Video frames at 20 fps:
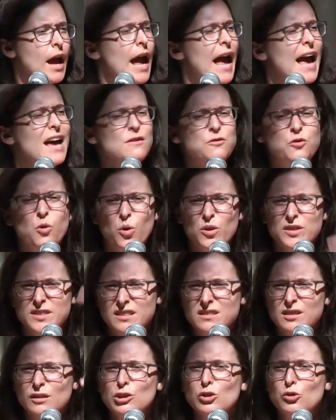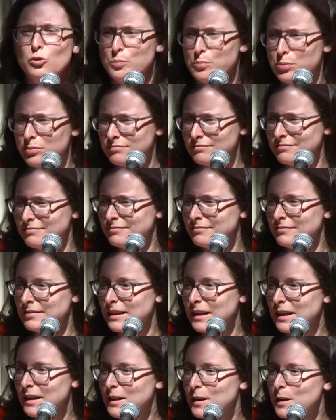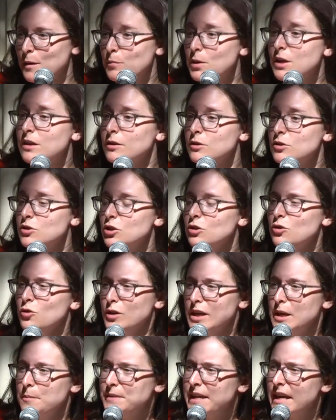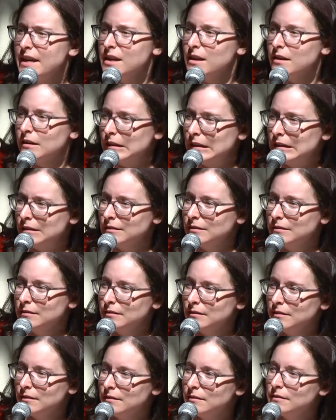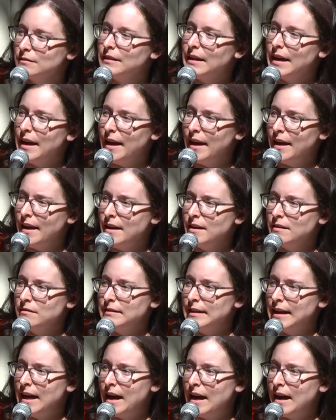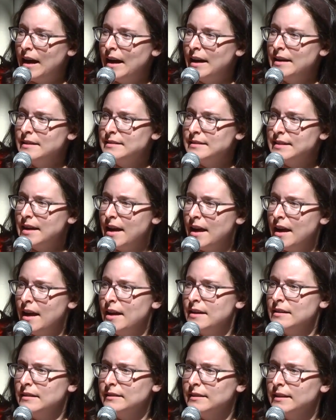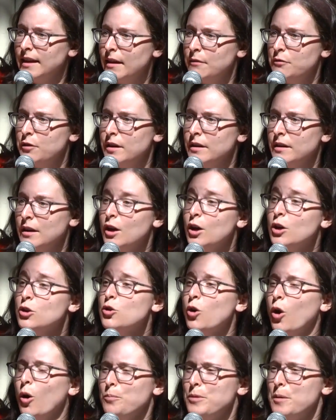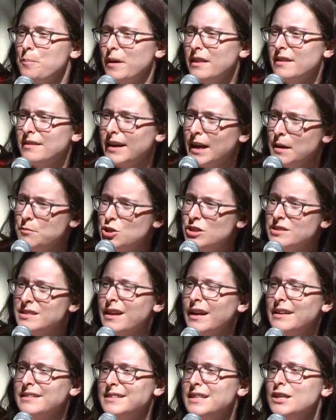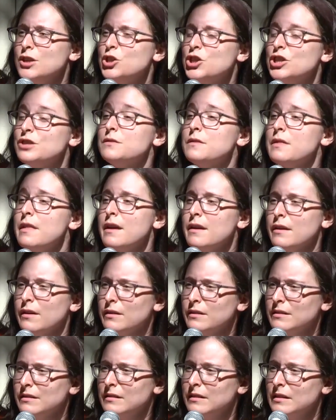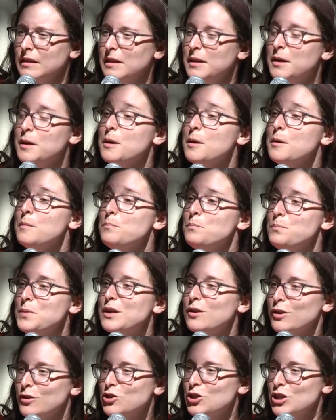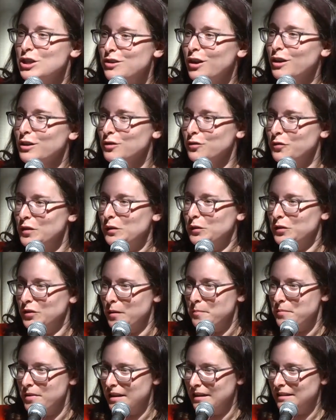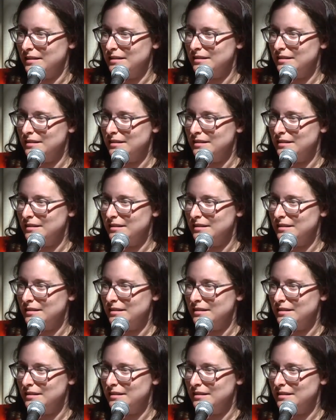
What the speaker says: And of course, it's a loop, because you keep taking her 8, 9, 10, 11. You hope that by the time she's 19, she's there because she does feel something,